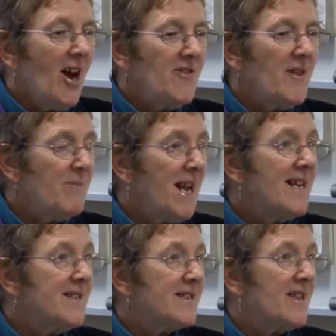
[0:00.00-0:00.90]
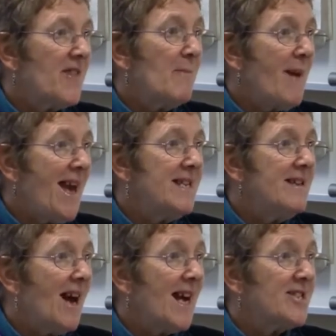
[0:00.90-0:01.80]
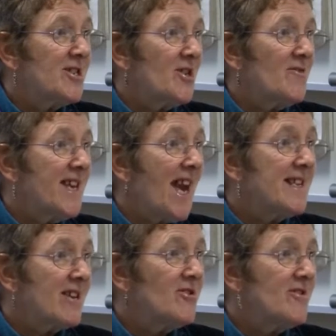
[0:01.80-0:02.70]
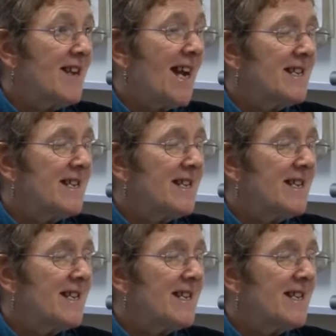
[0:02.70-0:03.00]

on the plant, the men had to do the analytical